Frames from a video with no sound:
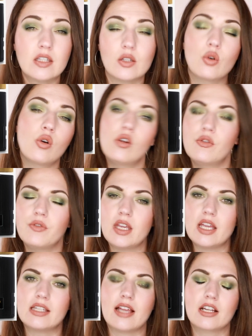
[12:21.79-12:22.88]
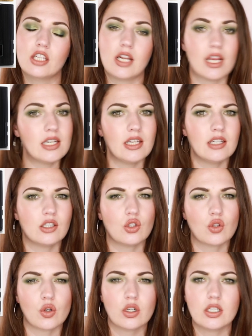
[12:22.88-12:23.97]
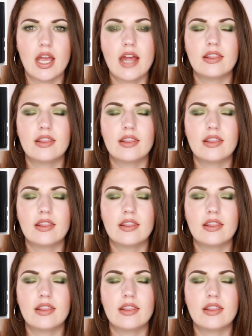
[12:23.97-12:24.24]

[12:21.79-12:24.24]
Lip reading: So kulfi is actually an Indian dessert